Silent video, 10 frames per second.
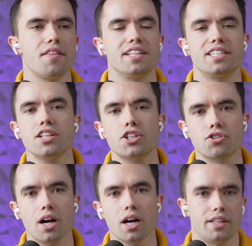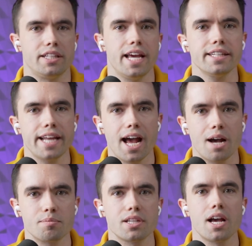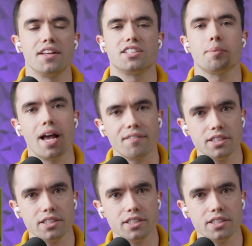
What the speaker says: They sit in the truck, they take naps, they stop at every